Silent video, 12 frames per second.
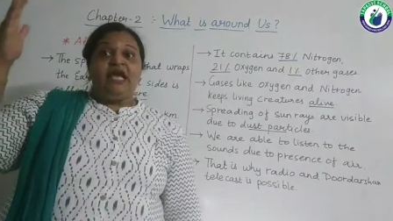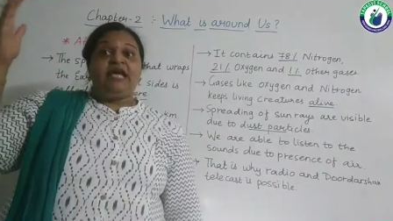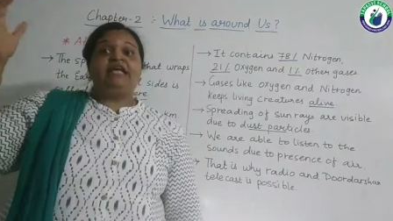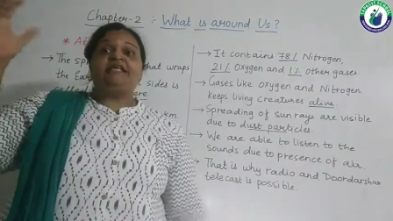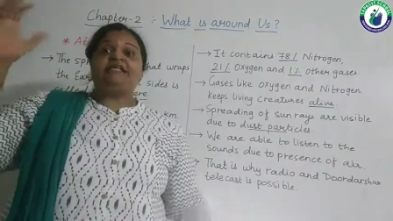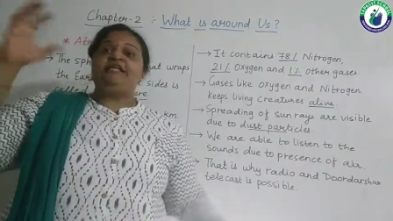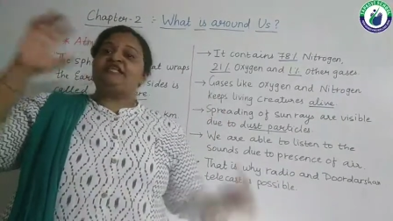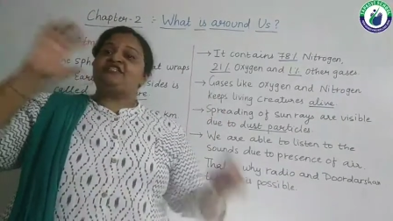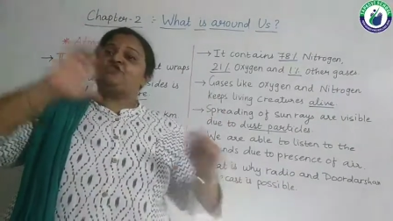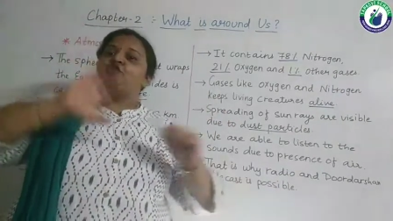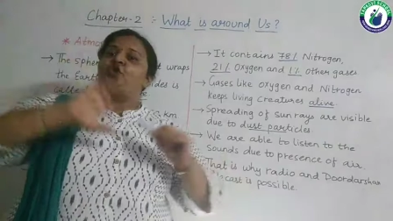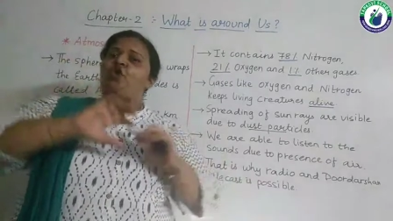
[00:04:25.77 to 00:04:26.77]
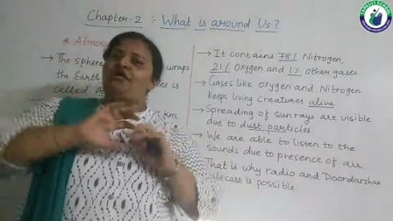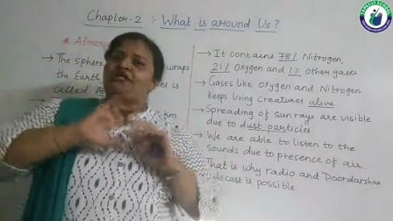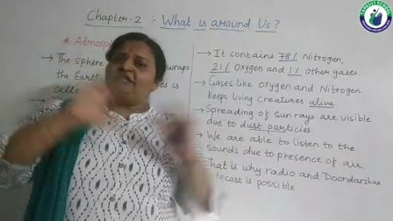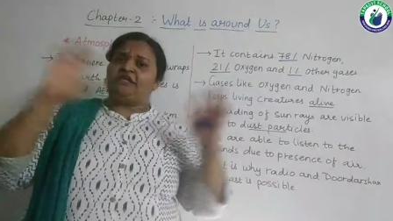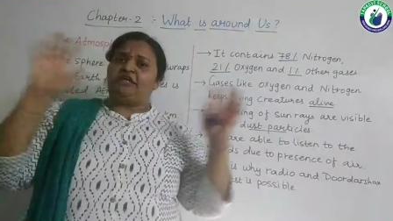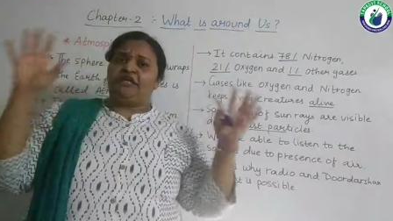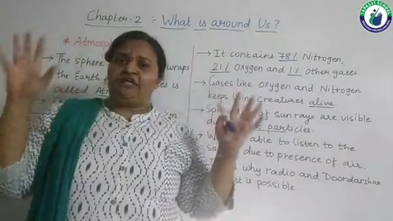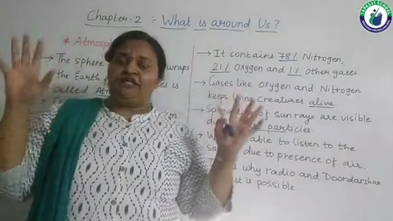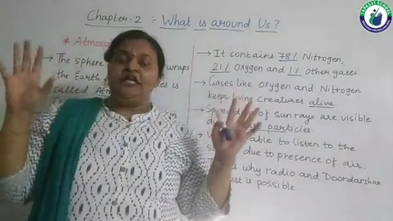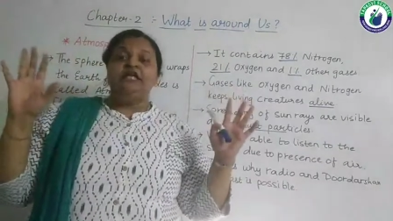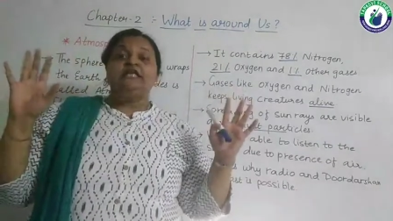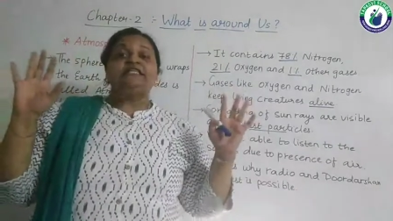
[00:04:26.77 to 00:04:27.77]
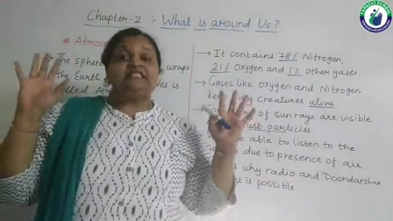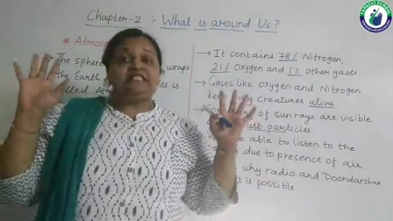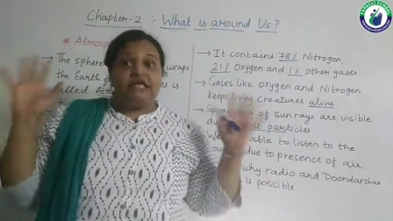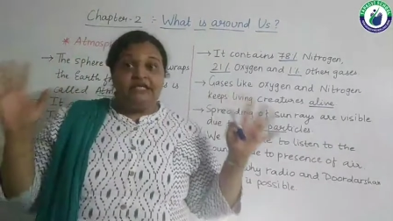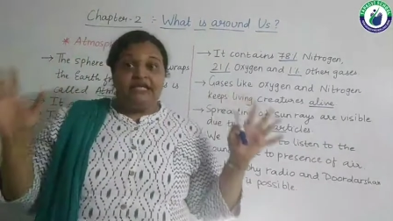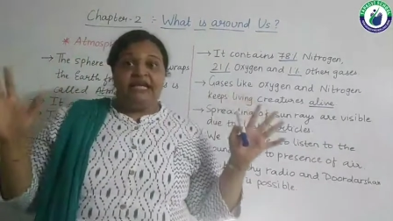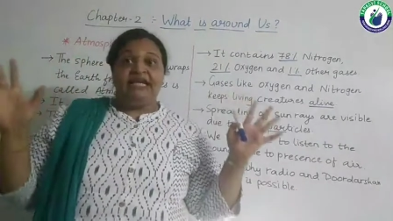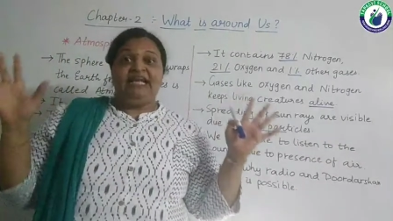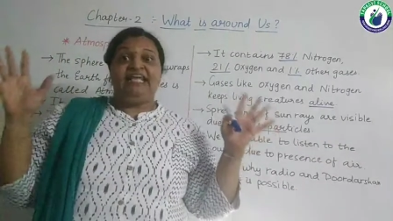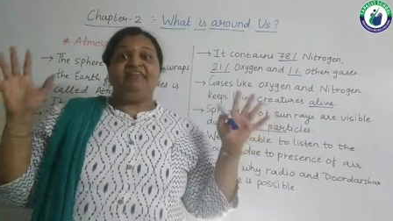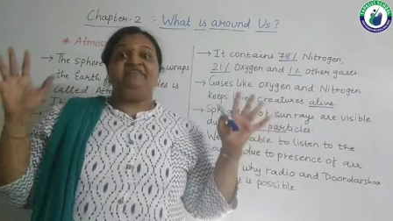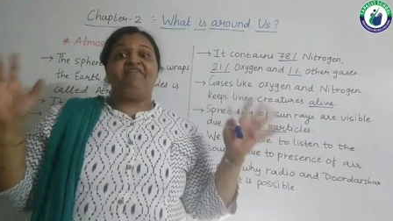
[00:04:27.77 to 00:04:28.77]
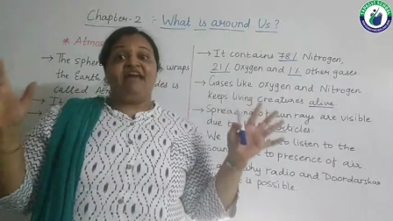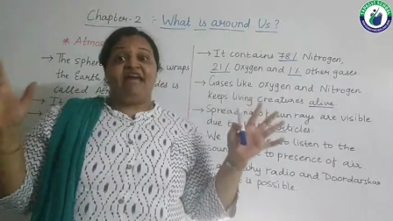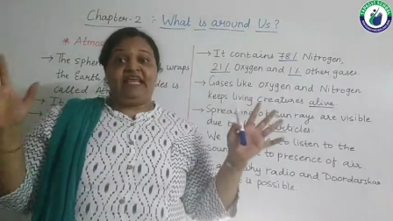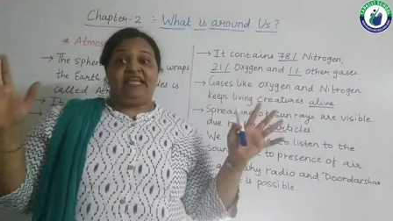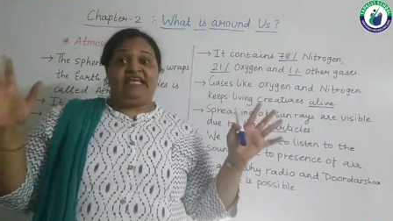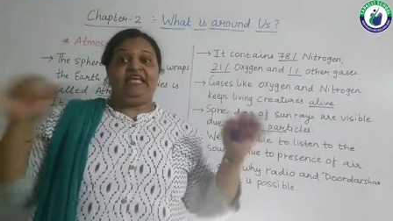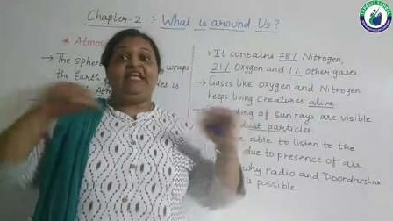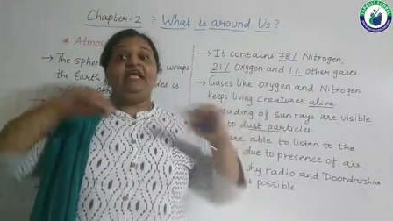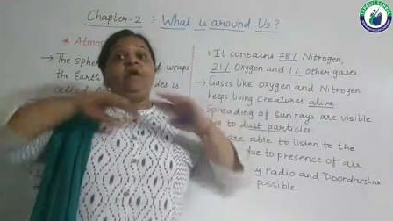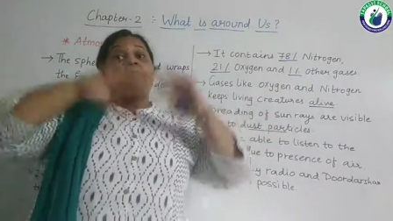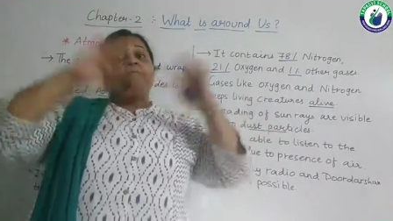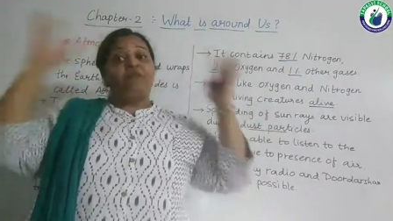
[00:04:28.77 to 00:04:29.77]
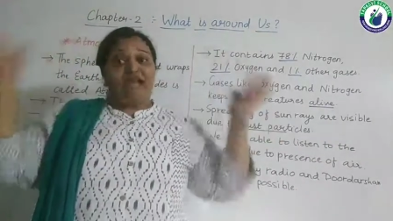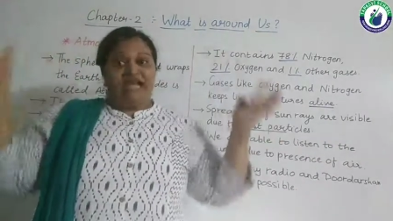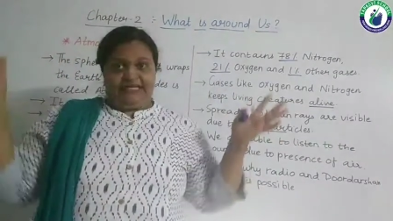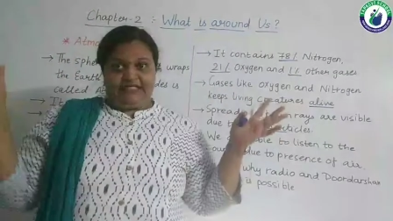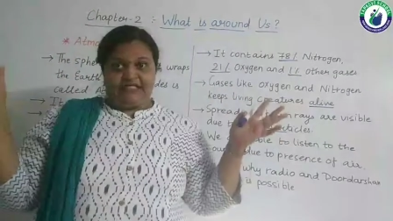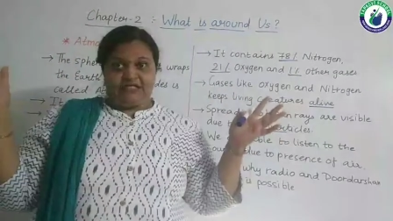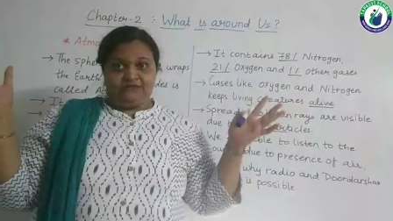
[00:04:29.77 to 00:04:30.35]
it does not turn suddenly very bright.